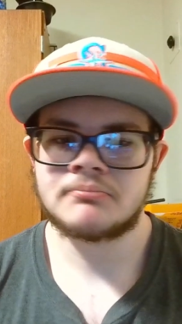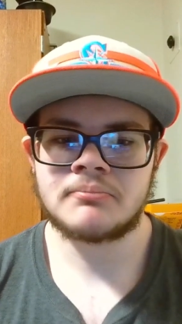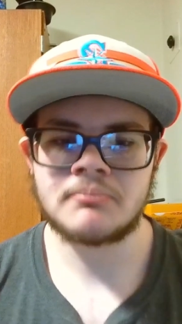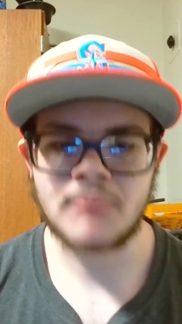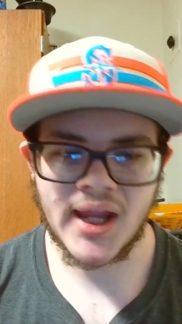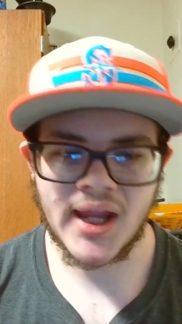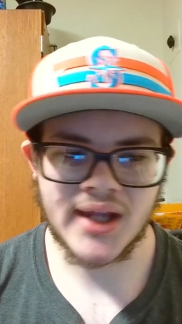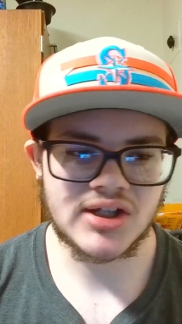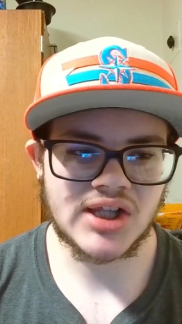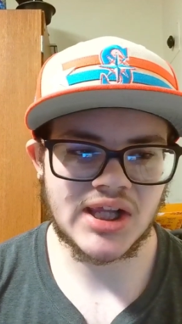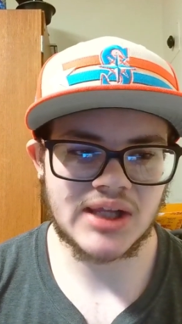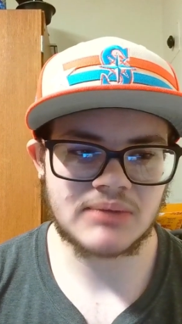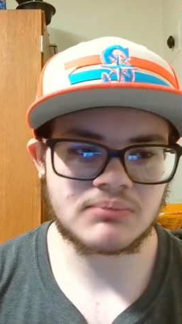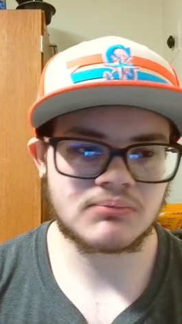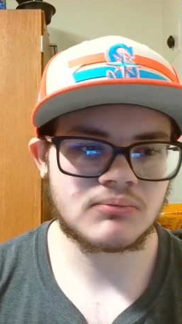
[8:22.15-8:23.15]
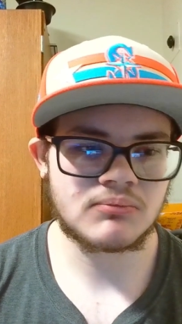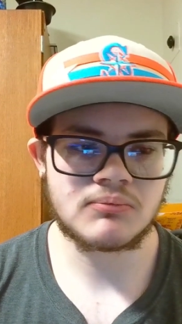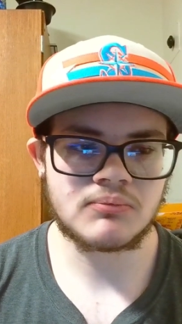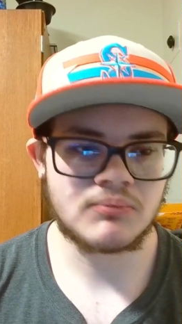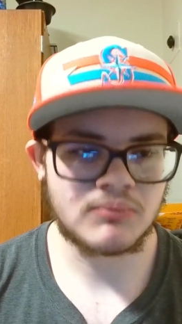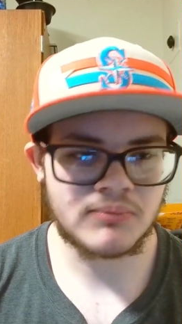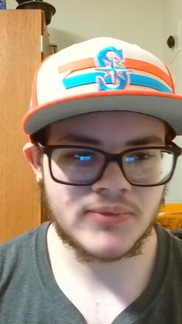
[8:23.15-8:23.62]
makes
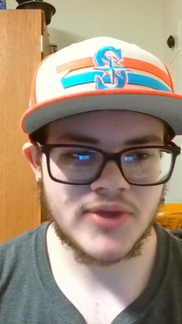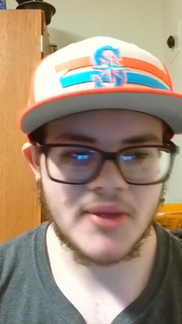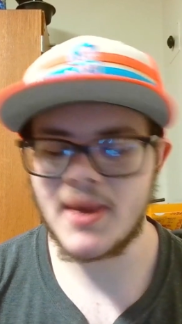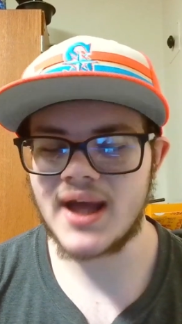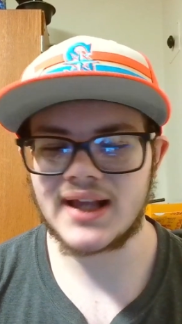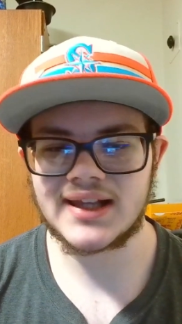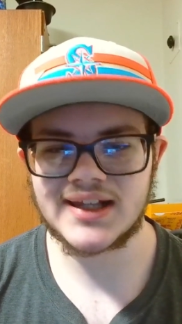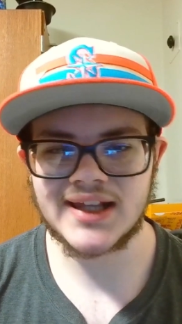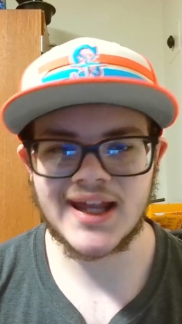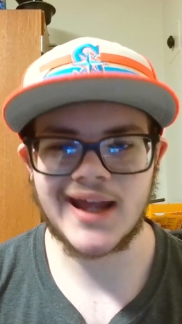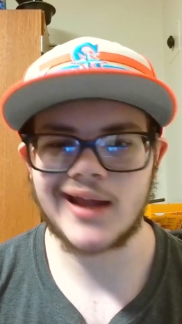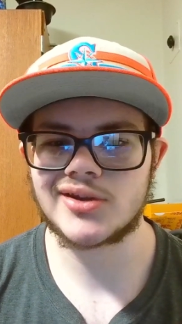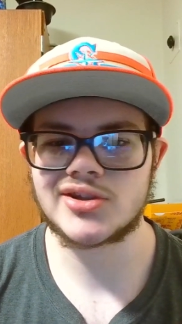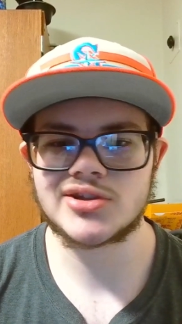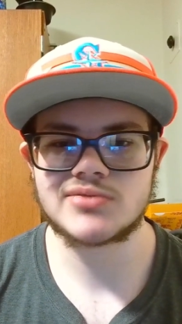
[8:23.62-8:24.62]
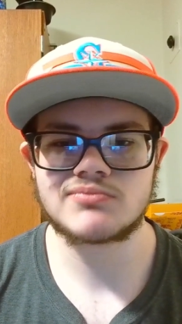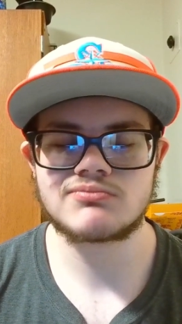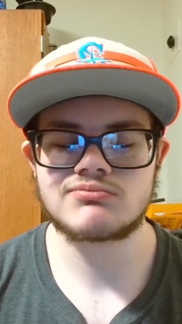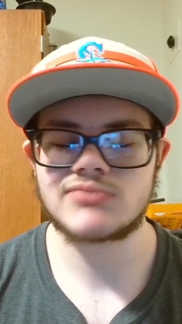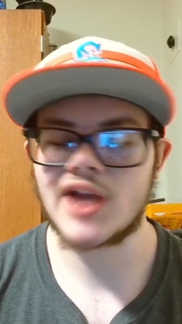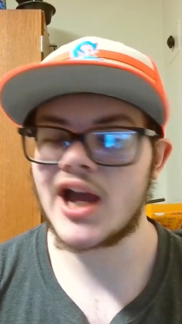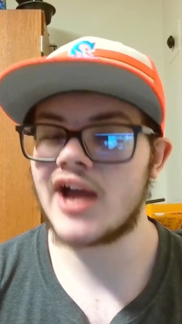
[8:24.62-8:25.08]
the best catch
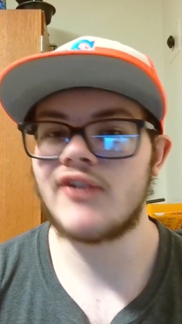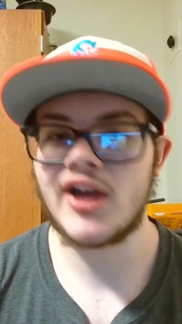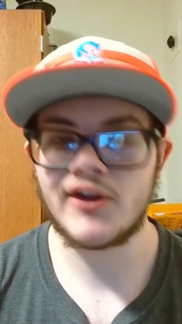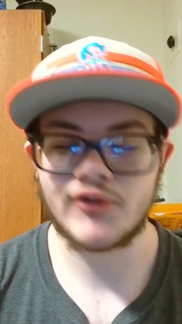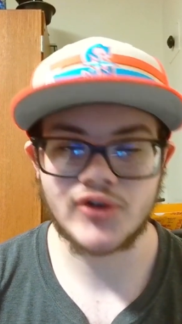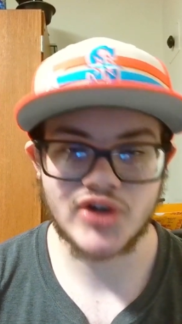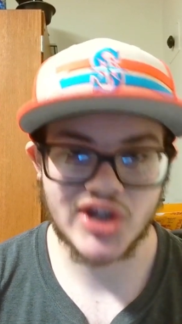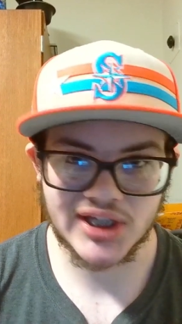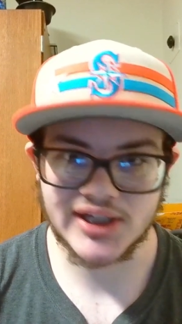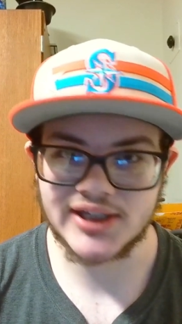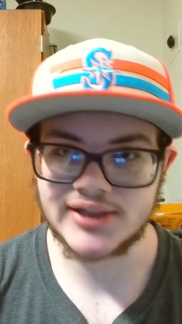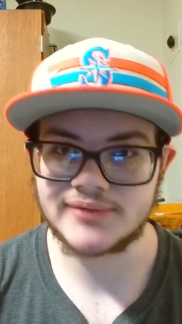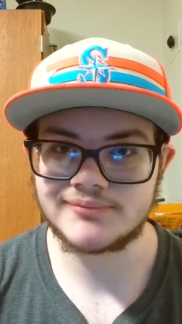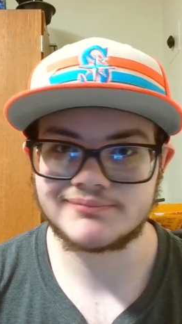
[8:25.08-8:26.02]
I've ever seen.